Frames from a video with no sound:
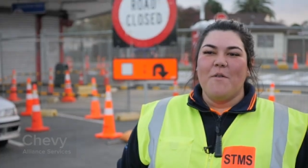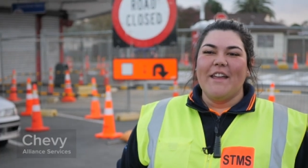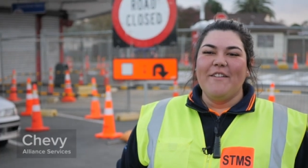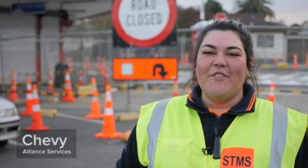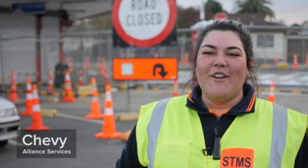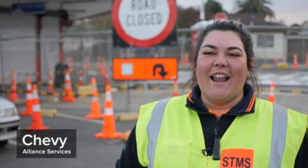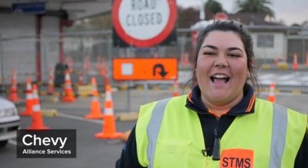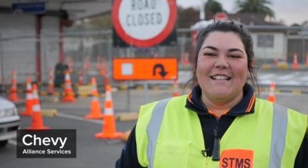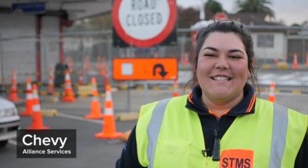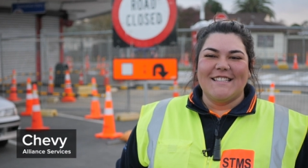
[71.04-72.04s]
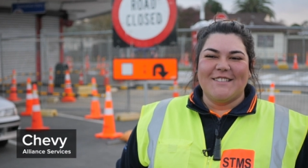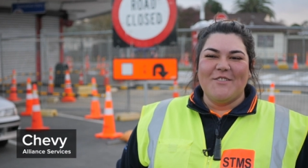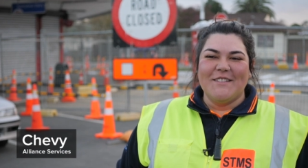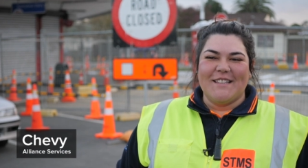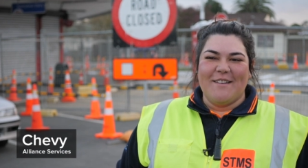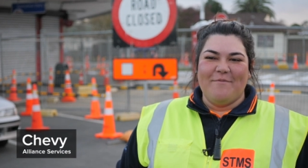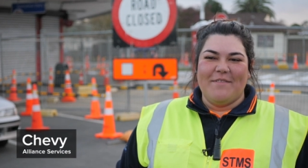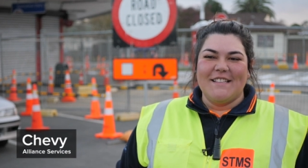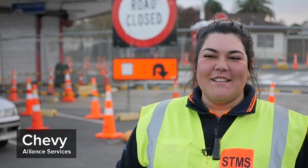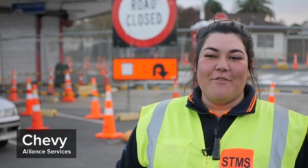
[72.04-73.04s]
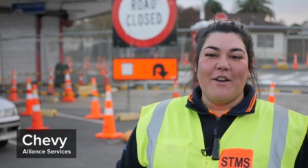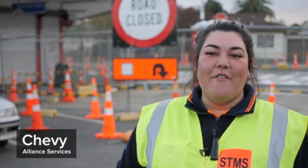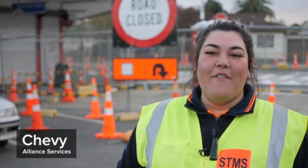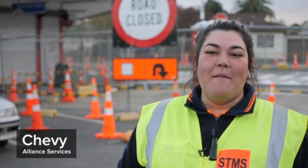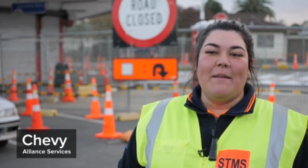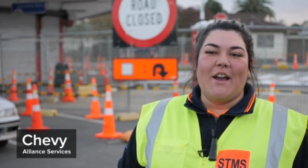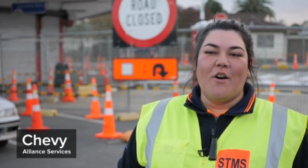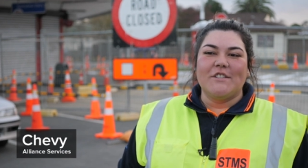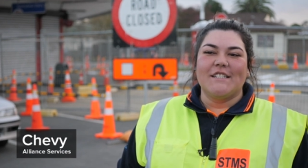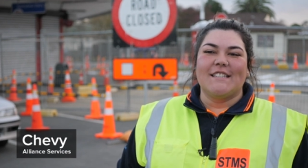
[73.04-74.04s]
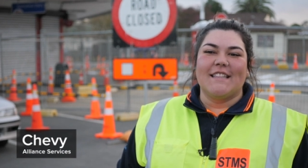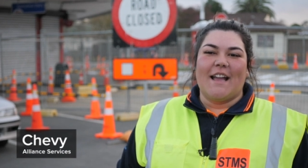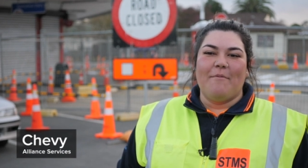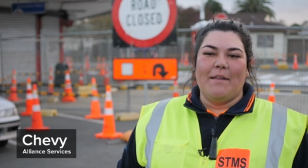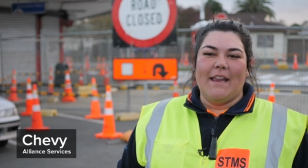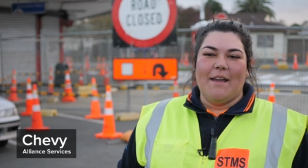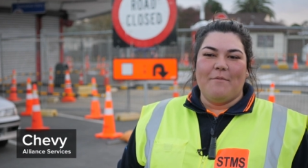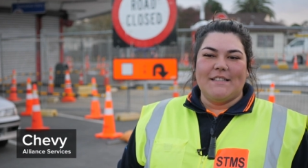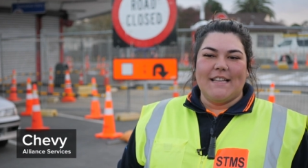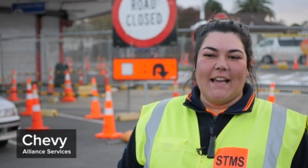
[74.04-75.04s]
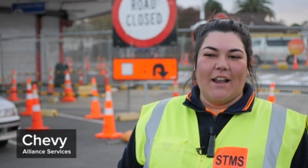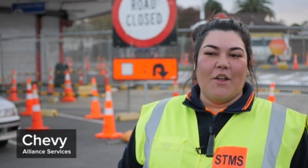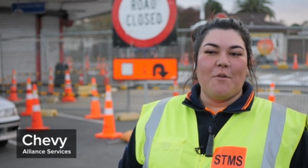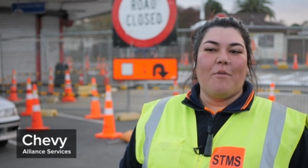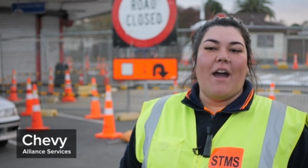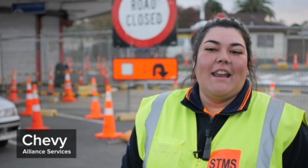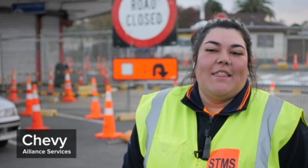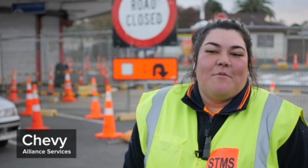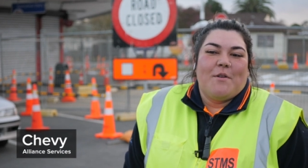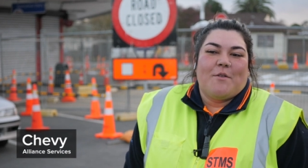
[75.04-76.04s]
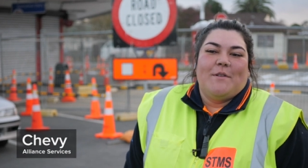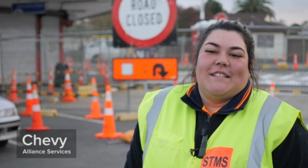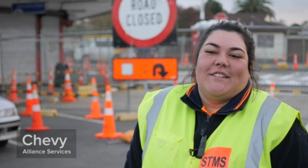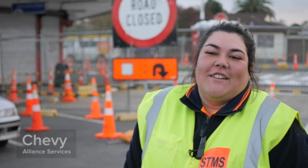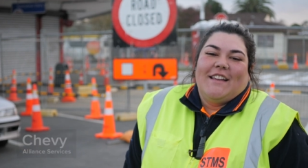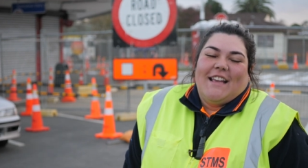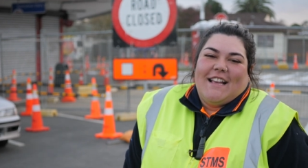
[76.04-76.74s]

Working for Alliance is awesome. There's a real family culture to the company and we take a lot of pride in the work we do.